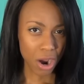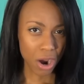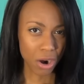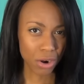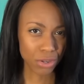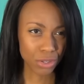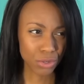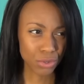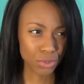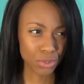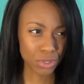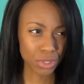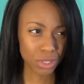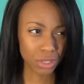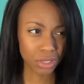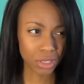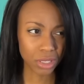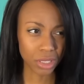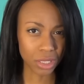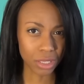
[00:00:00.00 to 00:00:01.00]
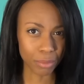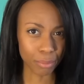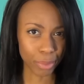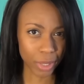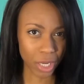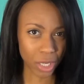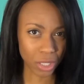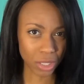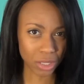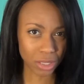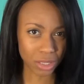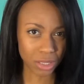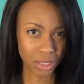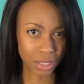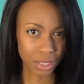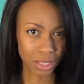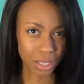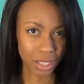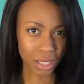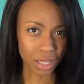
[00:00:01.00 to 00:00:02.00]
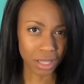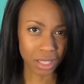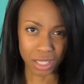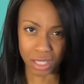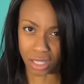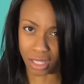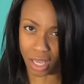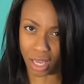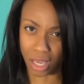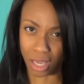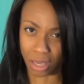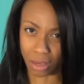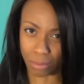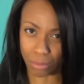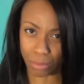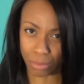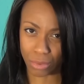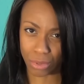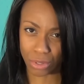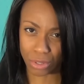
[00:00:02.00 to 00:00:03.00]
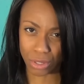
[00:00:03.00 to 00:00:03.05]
are usually looking about the same.